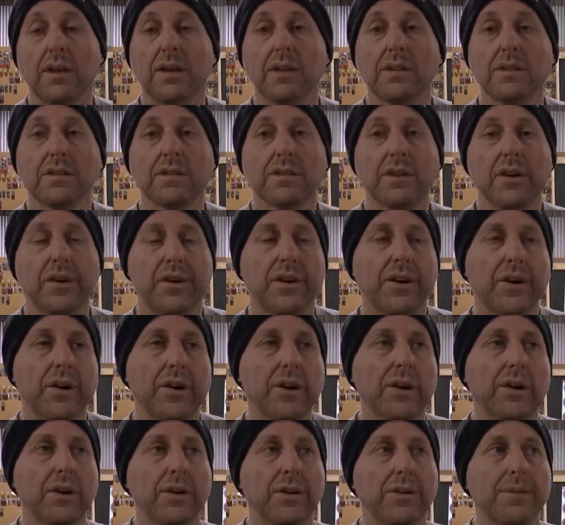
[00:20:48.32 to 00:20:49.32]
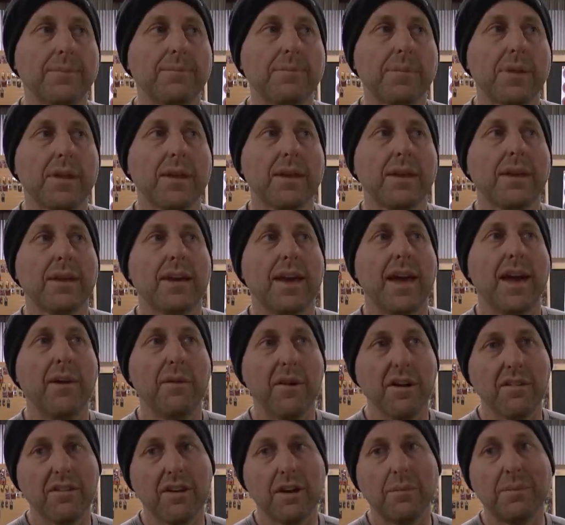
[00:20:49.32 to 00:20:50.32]
So,
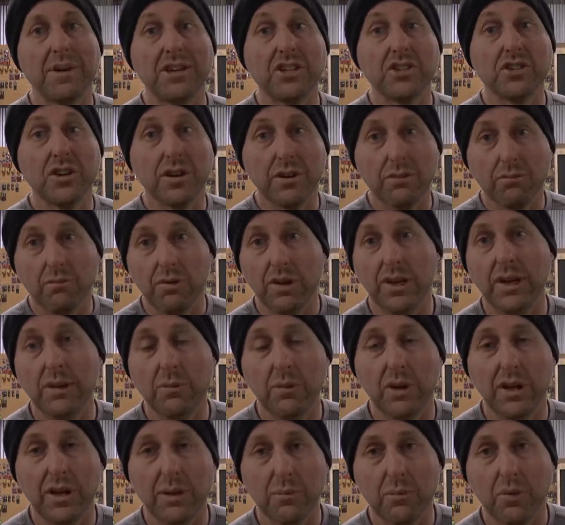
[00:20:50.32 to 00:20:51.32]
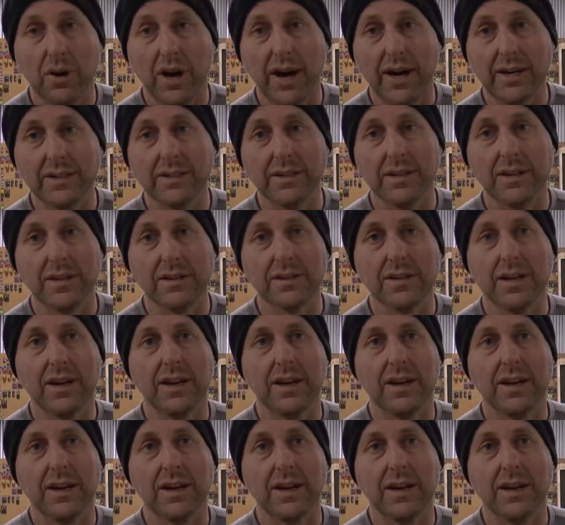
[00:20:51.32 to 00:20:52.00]
however, I've been shooting really well in practice,